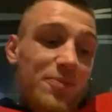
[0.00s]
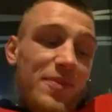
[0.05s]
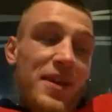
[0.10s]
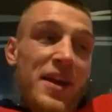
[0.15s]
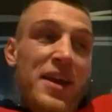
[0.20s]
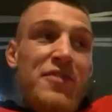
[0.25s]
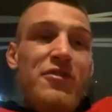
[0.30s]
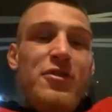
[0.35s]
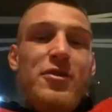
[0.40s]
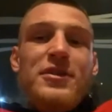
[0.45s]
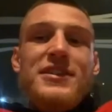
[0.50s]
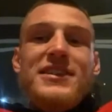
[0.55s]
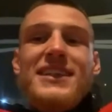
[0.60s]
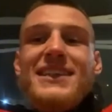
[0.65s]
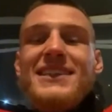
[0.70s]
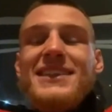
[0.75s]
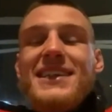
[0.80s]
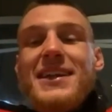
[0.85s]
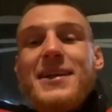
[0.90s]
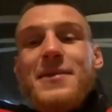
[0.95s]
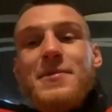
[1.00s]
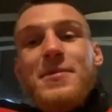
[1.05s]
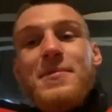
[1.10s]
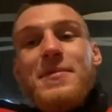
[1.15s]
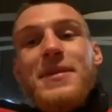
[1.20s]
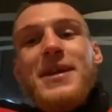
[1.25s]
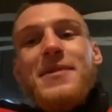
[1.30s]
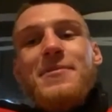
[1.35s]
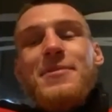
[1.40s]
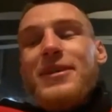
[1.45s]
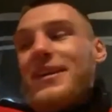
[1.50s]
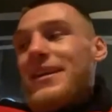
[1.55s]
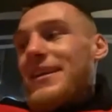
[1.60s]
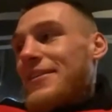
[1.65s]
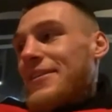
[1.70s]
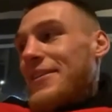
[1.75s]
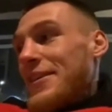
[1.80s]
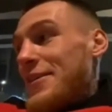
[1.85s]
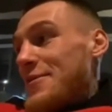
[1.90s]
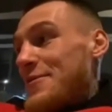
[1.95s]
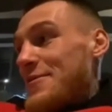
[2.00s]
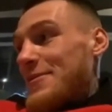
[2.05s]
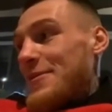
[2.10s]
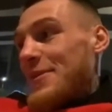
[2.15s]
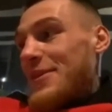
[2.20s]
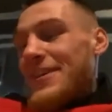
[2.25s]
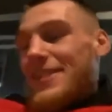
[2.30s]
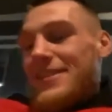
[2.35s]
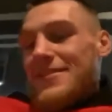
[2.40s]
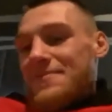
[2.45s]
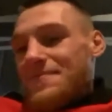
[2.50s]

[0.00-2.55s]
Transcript: If it was easy, it would have been made by now, you know? Like,